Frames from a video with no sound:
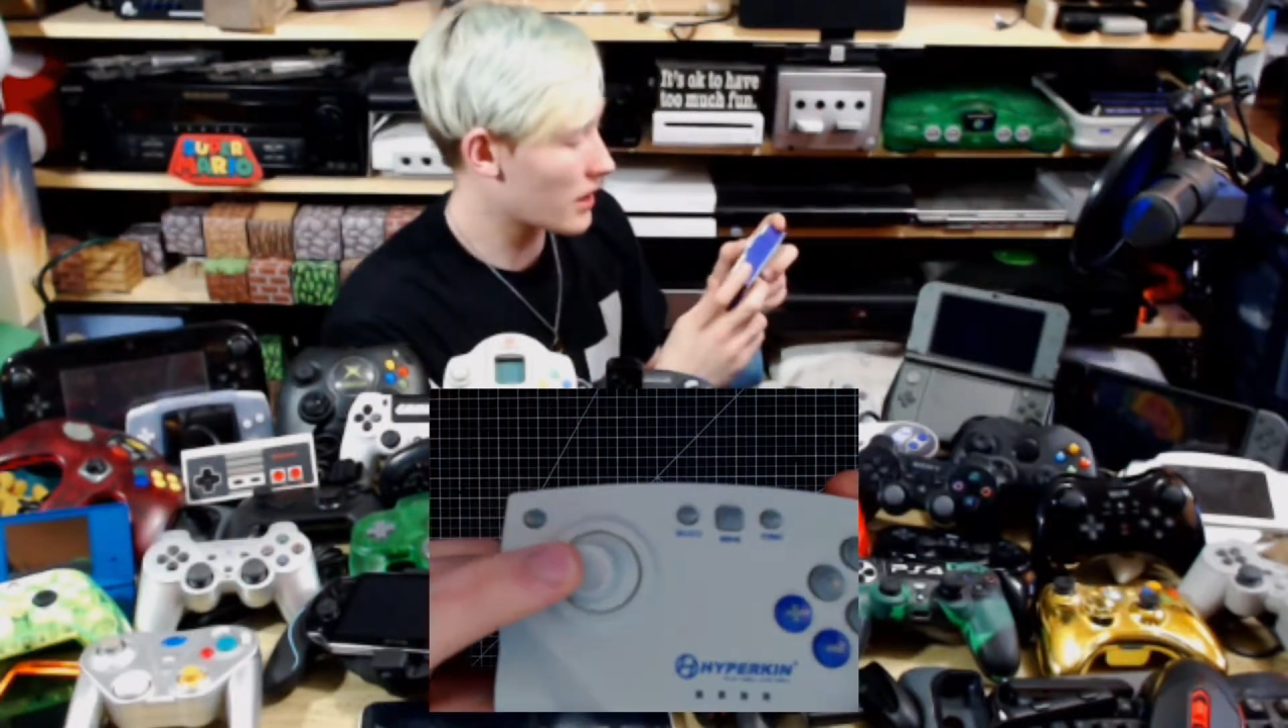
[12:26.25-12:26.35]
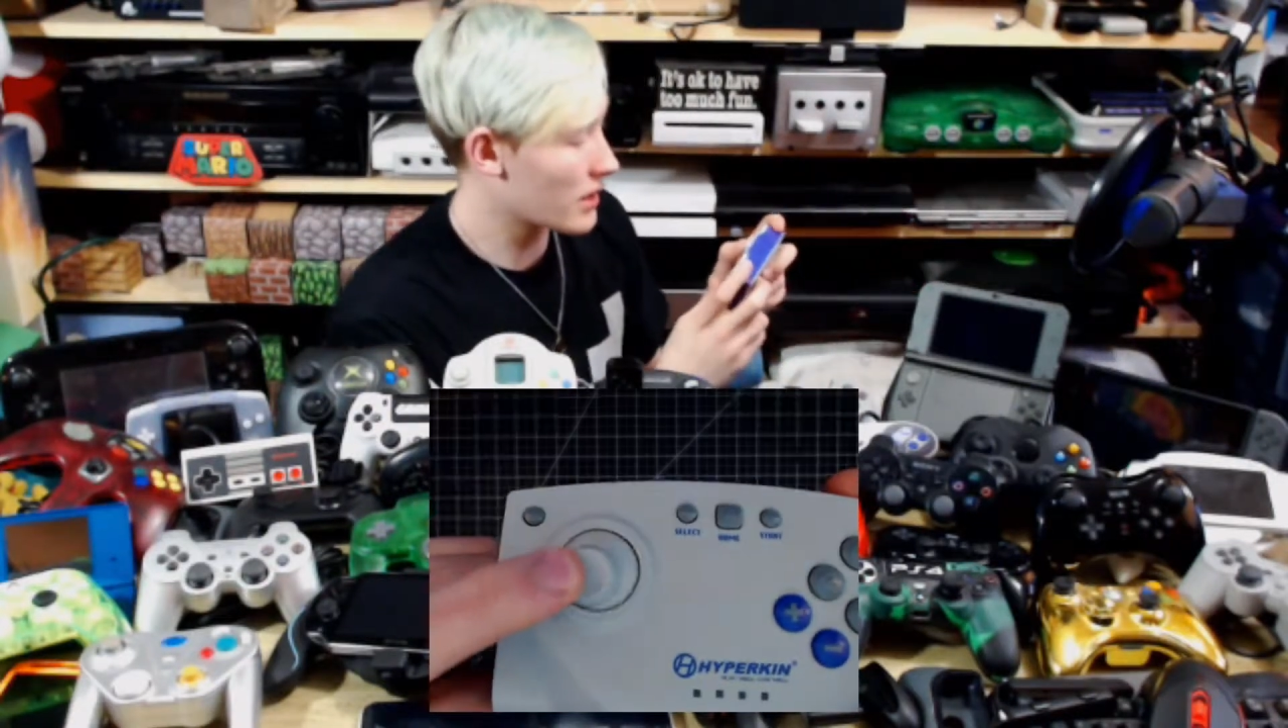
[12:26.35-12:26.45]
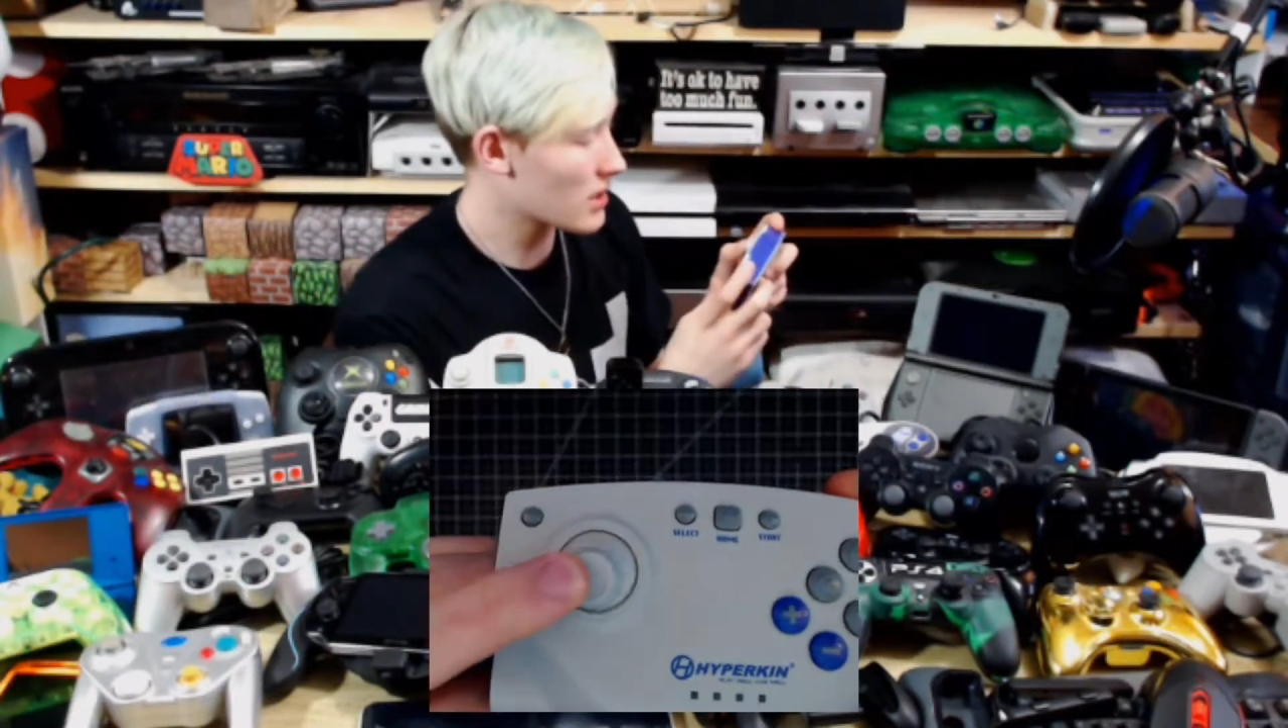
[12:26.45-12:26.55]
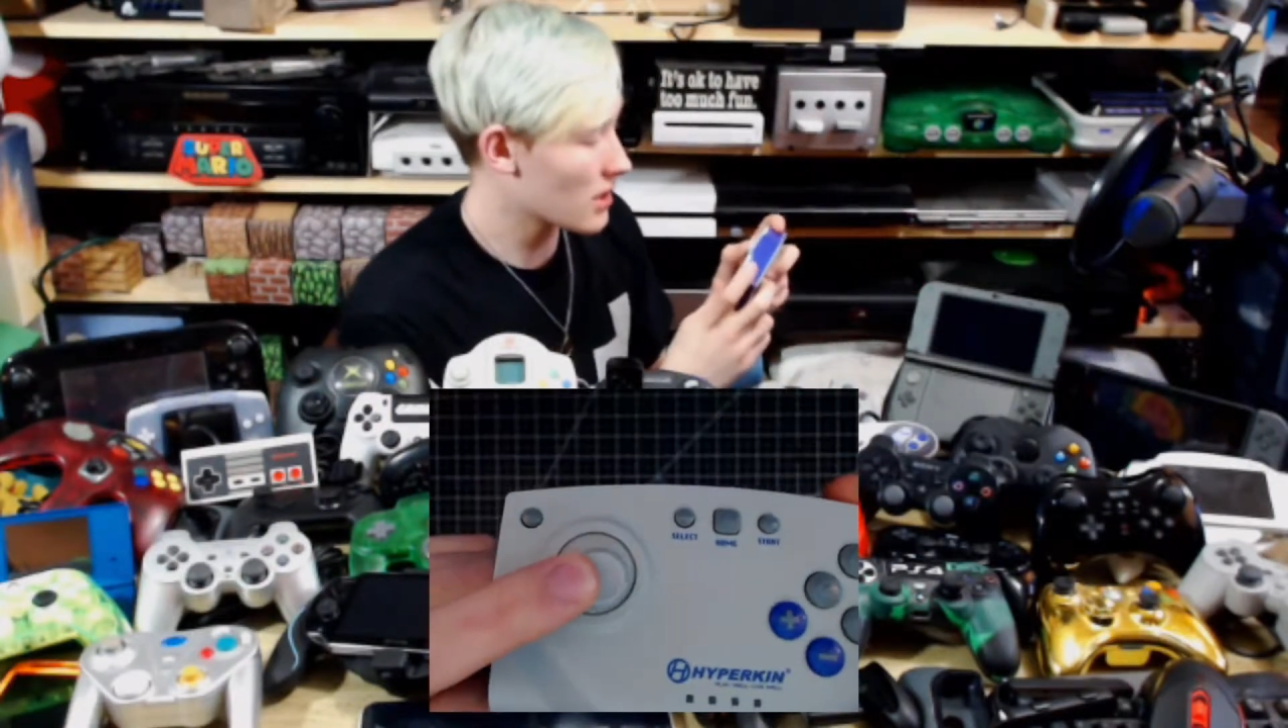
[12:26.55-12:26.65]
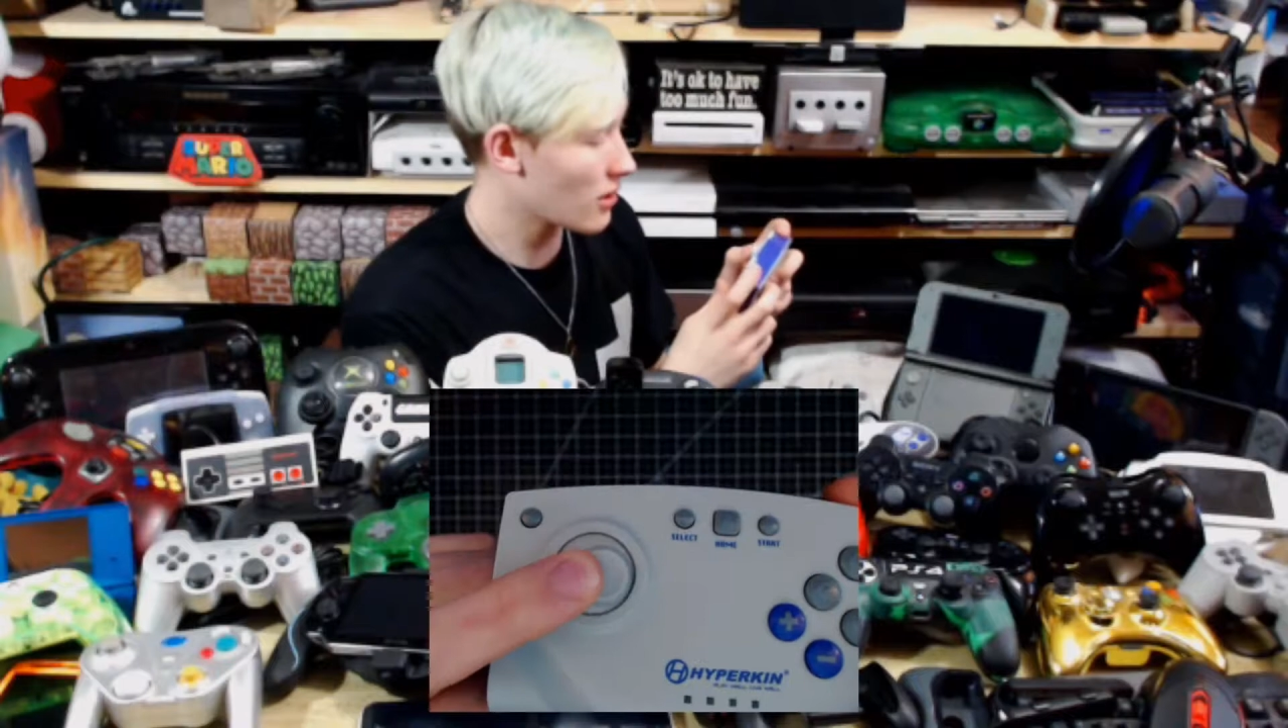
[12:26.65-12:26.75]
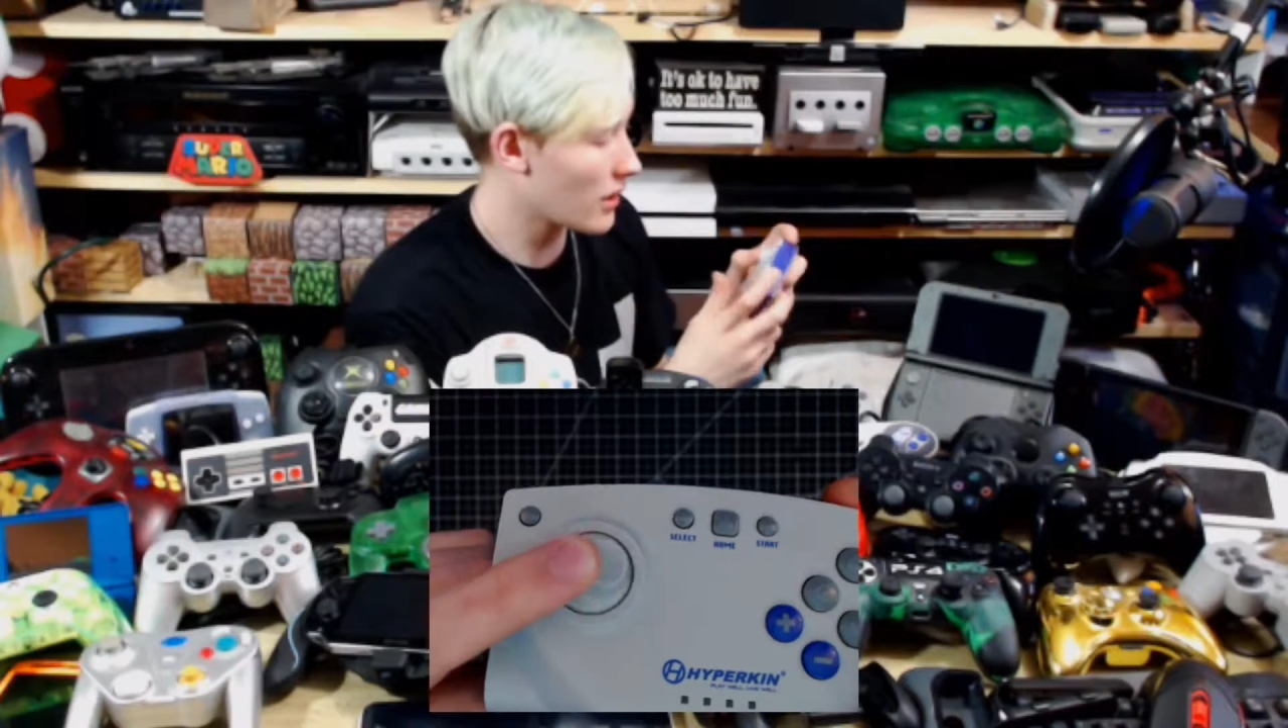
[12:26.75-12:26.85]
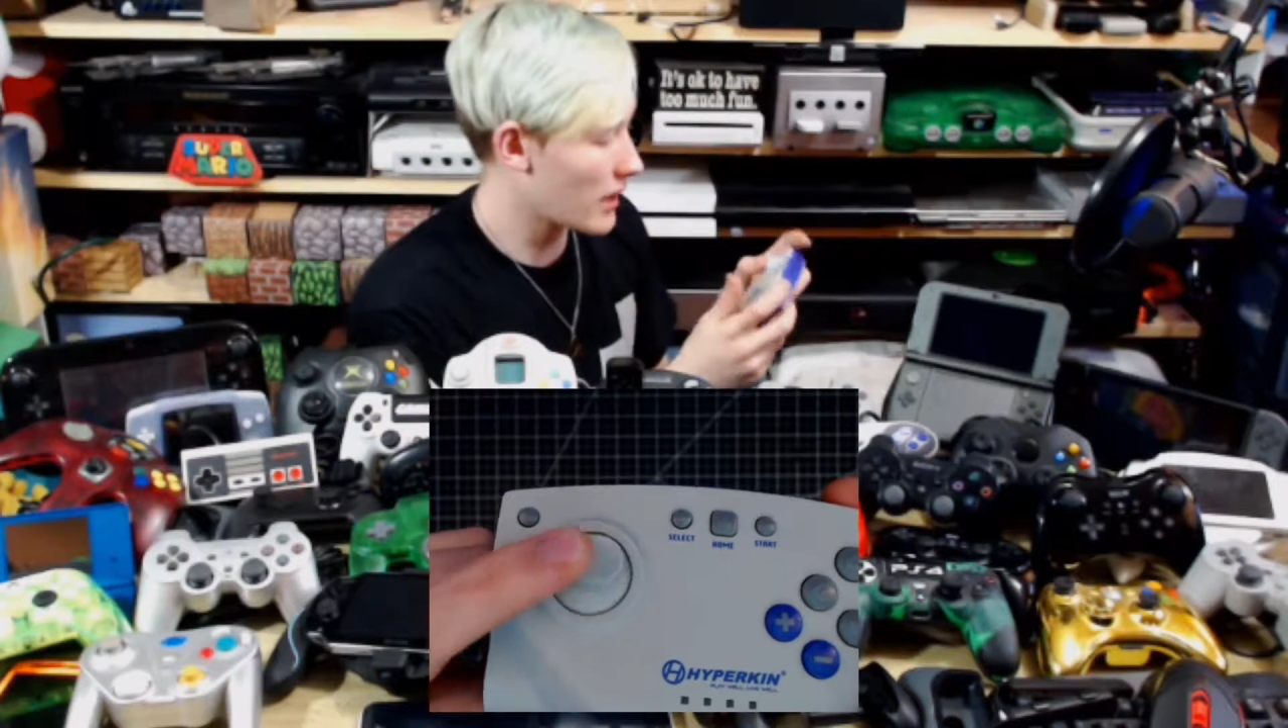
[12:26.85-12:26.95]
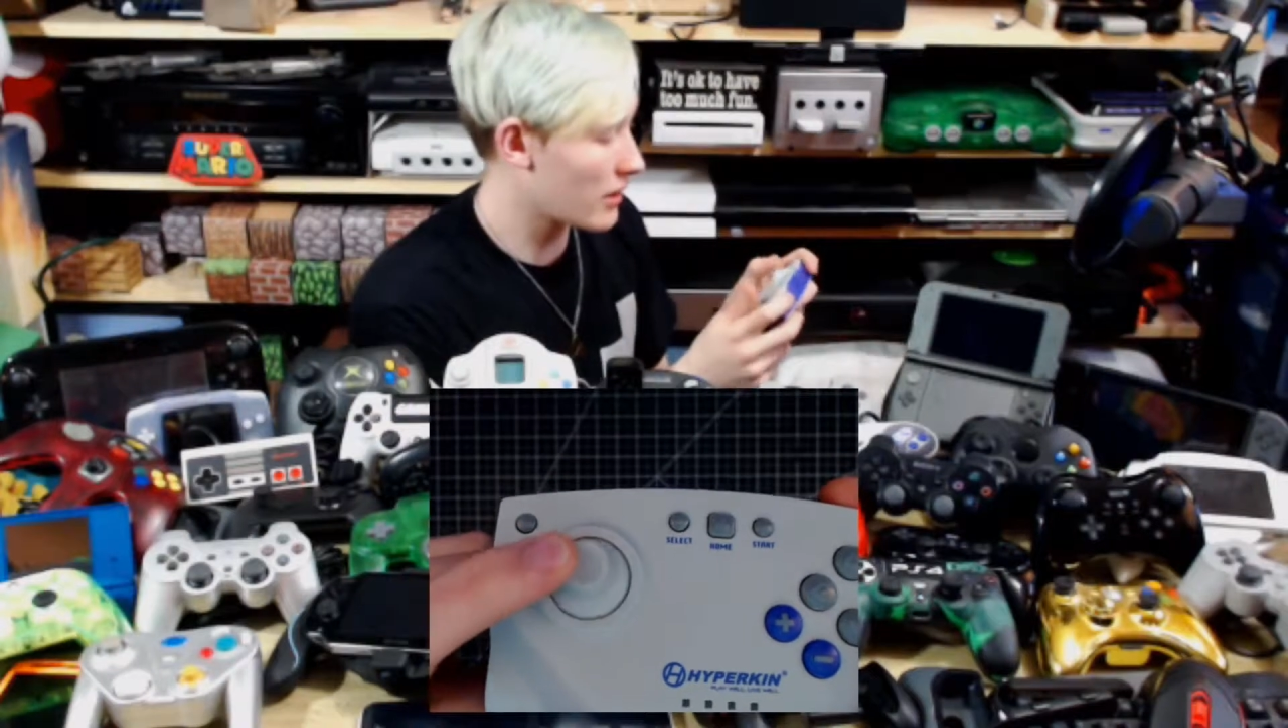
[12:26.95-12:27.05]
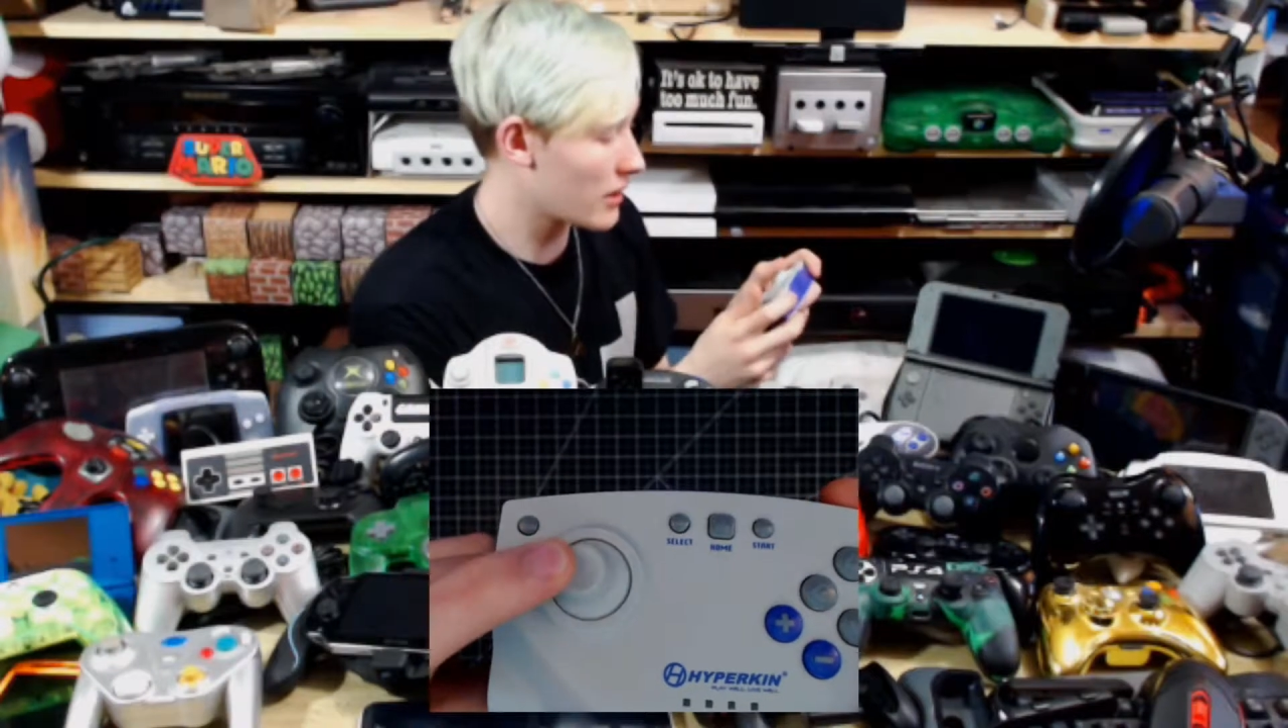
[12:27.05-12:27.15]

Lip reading: it's so loud,